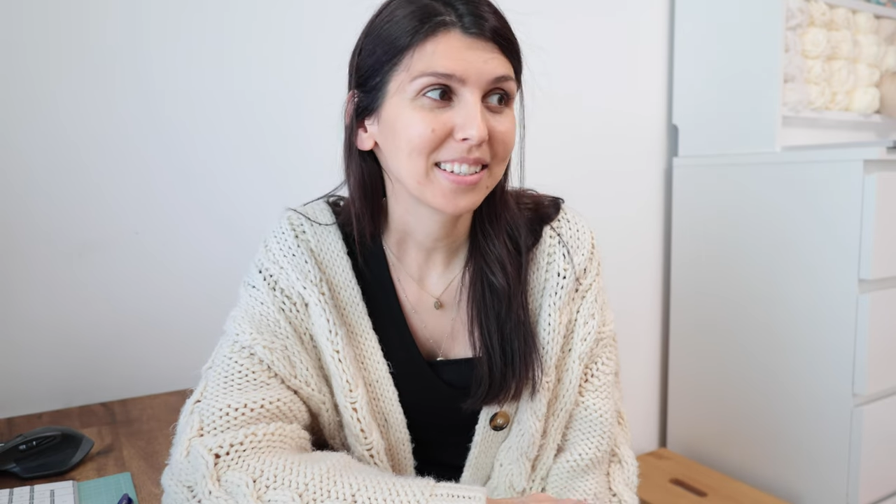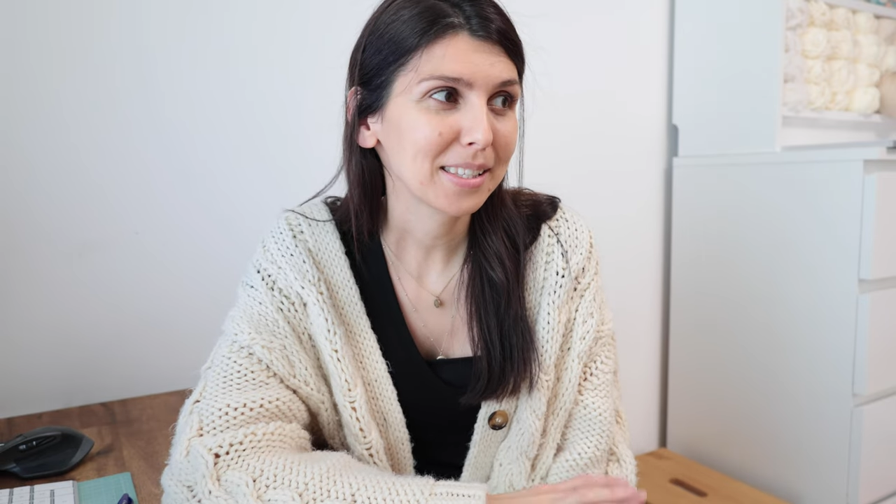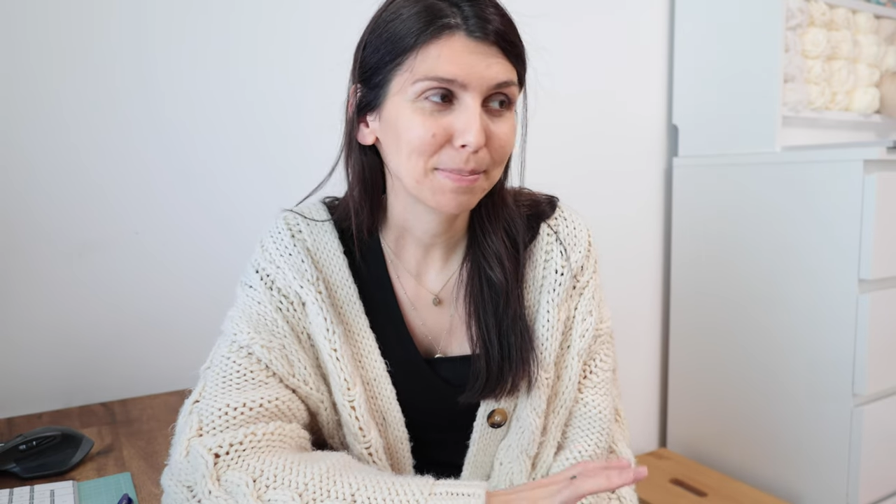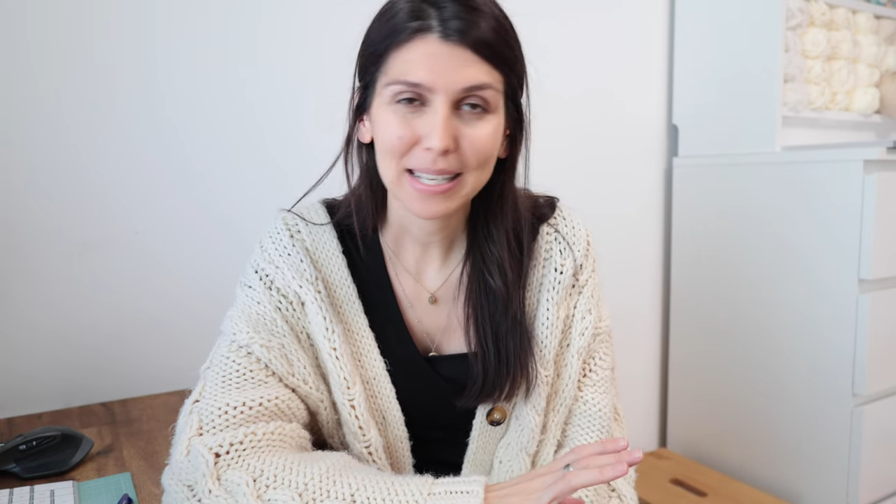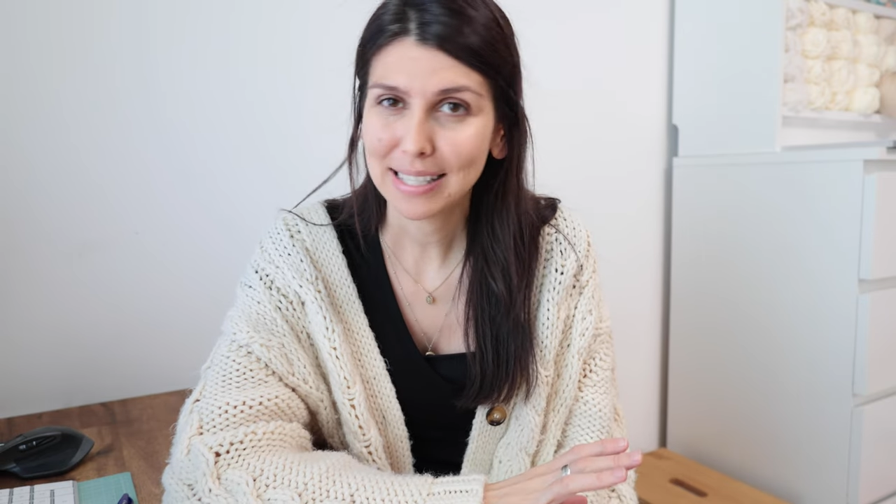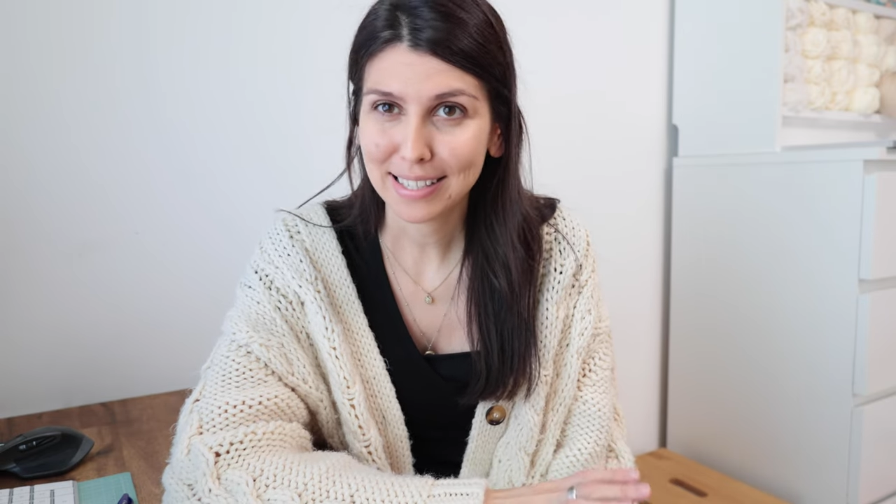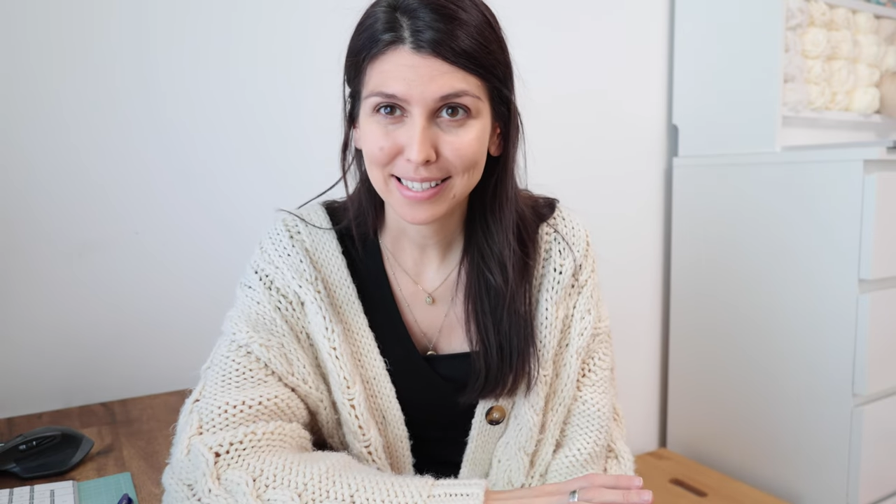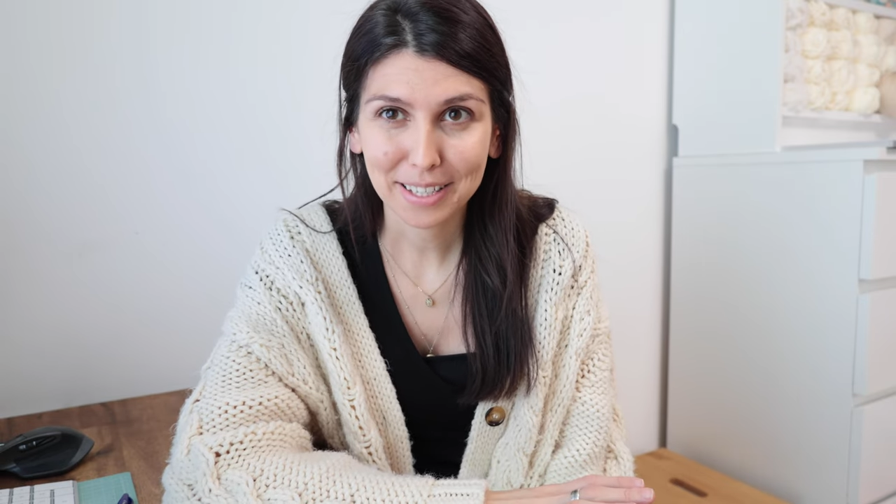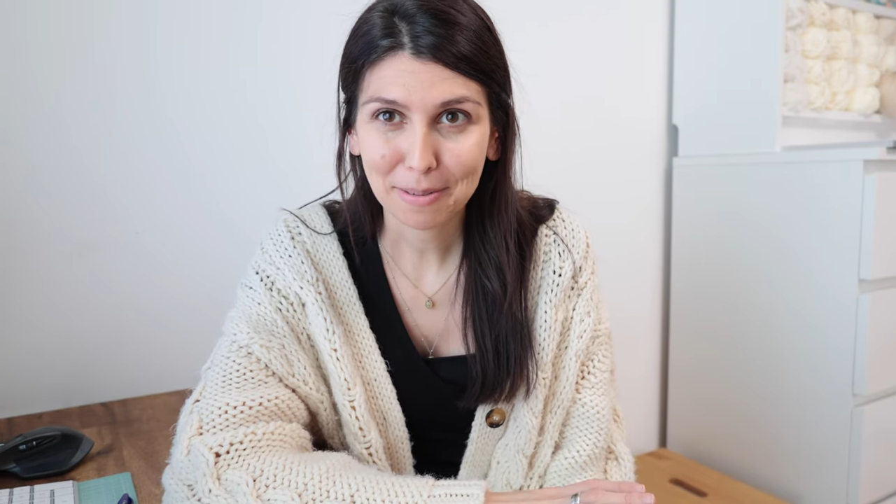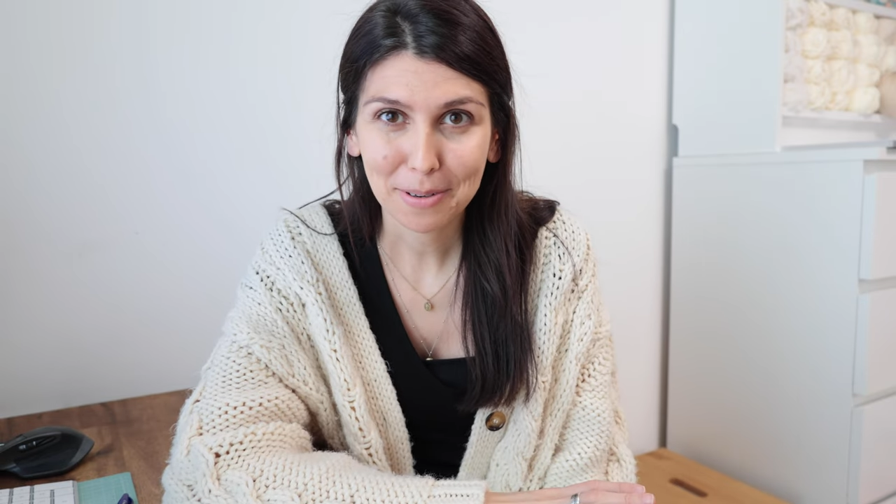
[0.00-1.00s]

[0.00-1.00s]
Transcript: this space is not